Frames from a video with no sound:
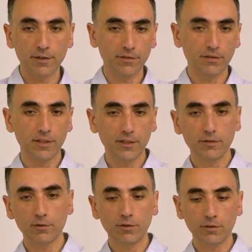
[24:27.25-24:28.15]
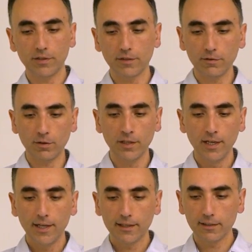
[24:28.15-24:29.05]
is it needed or not, and so on.
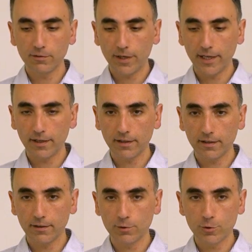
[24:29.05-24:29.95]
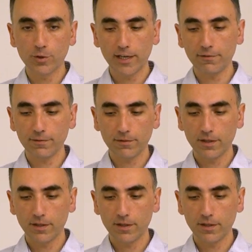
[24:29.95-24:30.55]
That's why you should have,